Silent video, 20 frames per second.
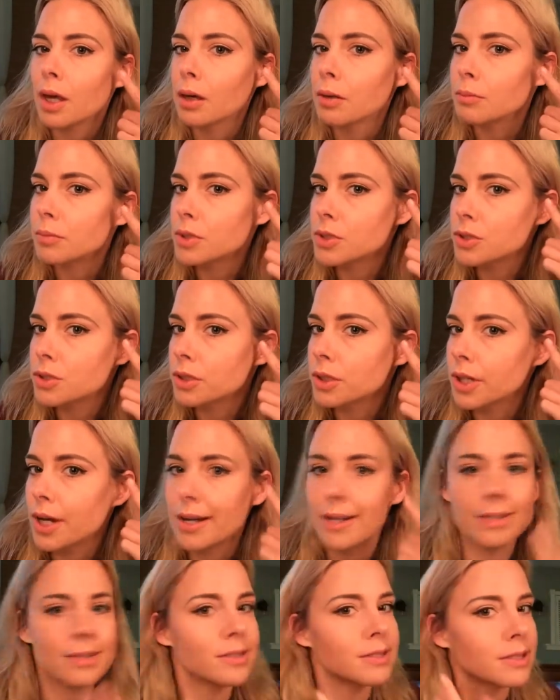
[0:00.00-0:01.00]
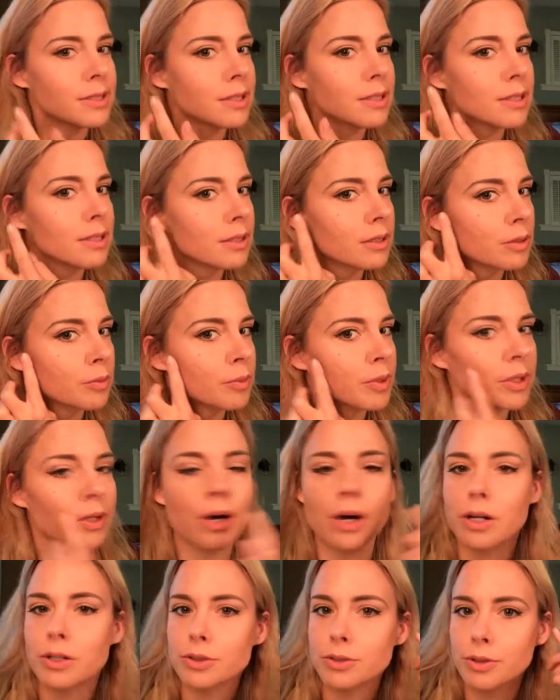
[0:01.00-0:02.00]
but you can kind of see the little bit of
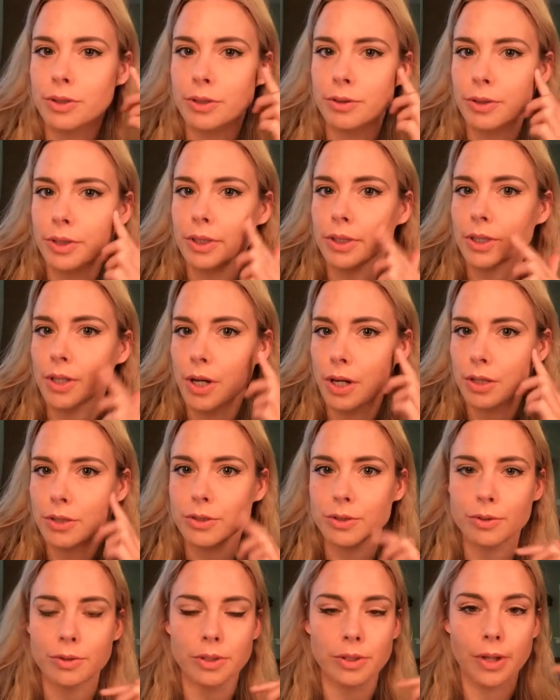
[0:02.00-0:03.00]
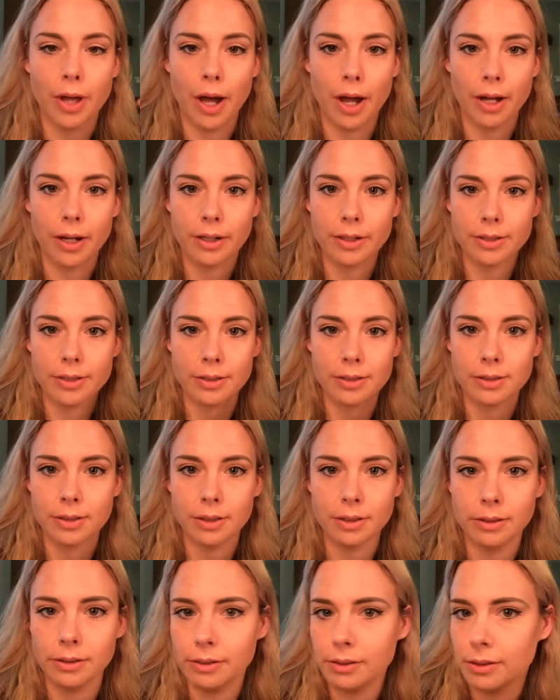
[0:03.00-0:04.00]
contour. I don't like to contour a lot because,
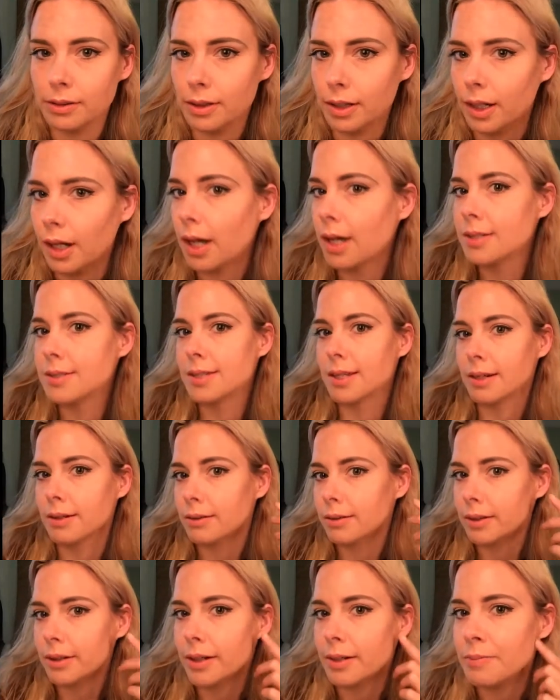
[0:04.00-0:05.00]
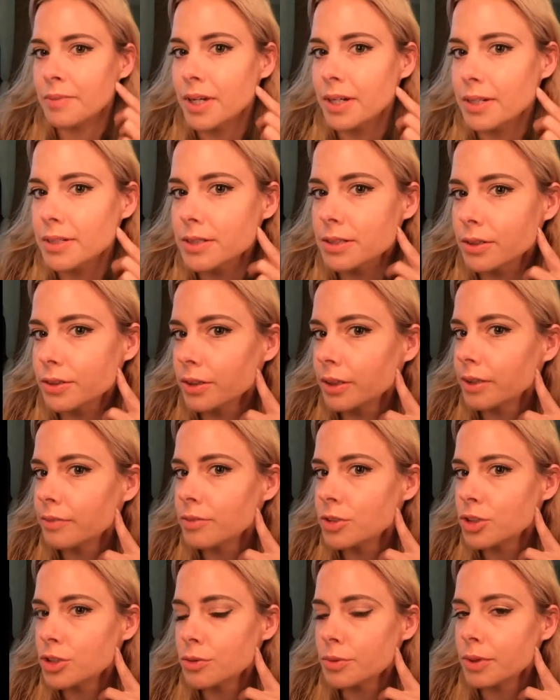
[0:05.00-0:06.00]
like I said earlier, I'm not necessarily
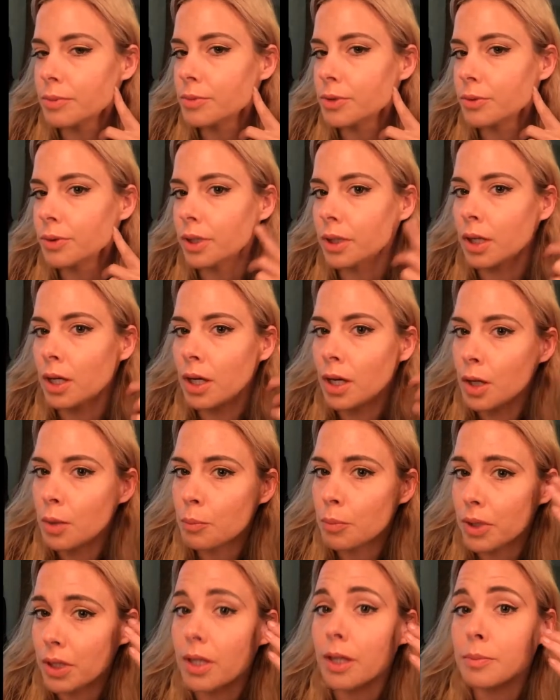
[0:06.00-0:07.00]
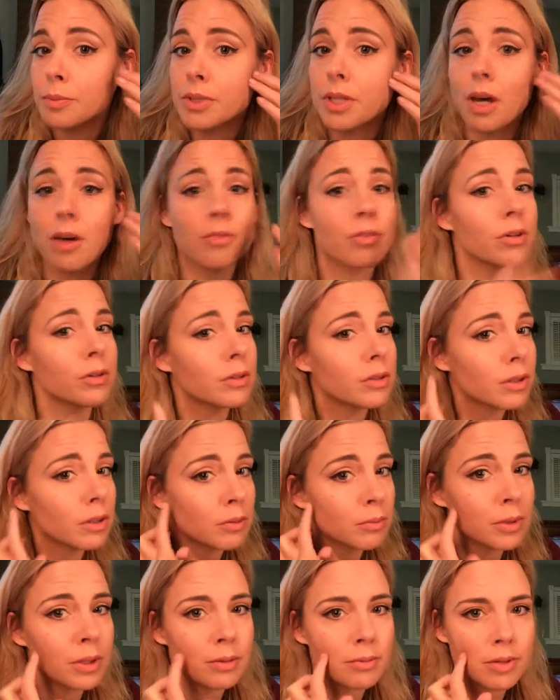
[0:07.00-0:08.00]
even sure what I'm doing, but it helps cover a
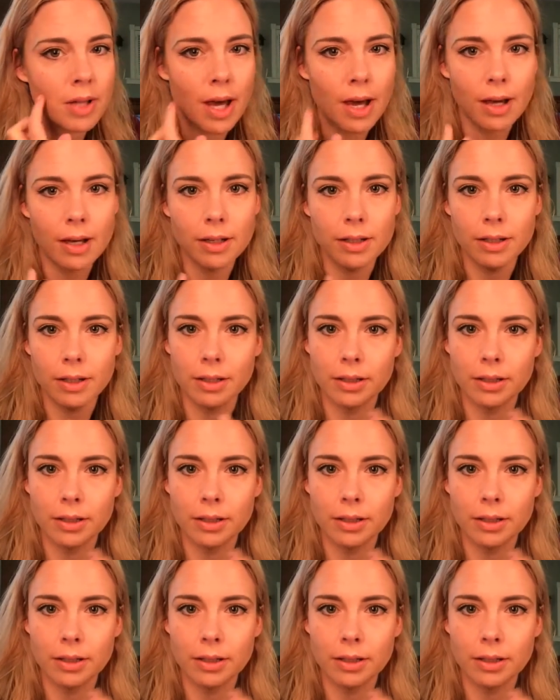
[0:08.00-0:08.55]
little bit of that.